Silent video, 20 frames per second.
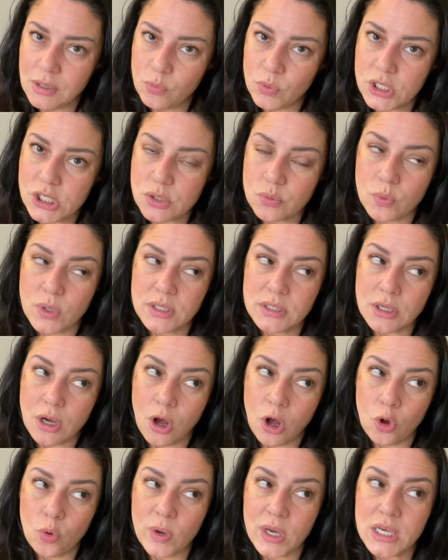which was
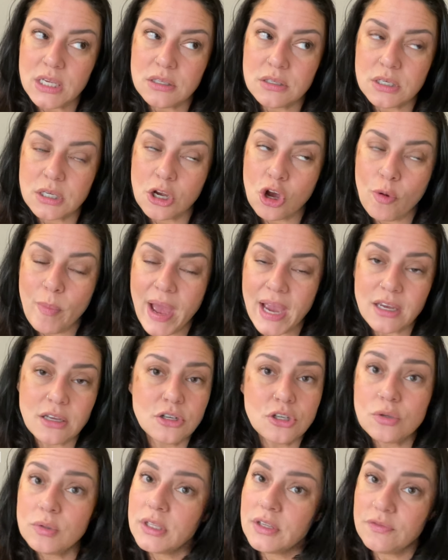always to go back and
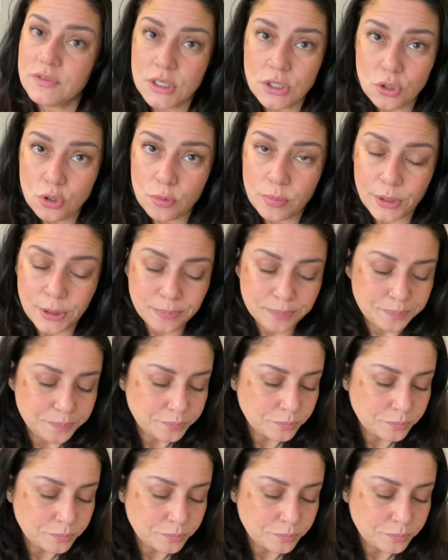do Lyft and Uber.